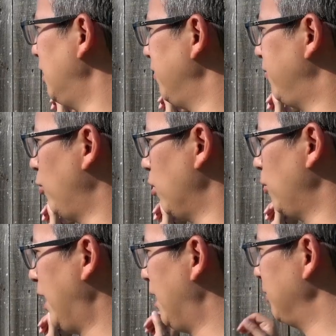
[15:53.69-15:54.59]
for
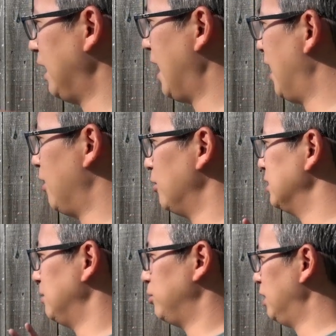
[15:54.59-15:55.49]
where I'm gonna
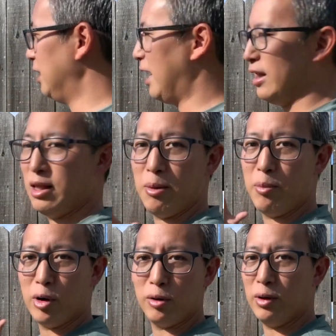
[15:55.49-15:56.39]
house and put a lot of the
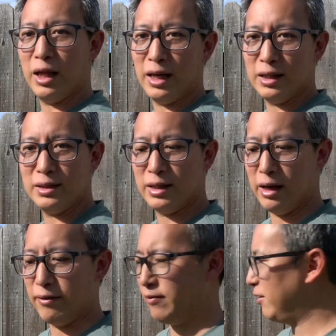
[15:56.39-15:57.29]
bird related
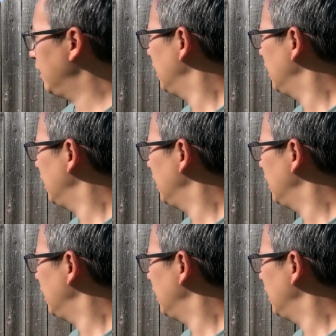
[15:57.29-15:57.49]
stuff.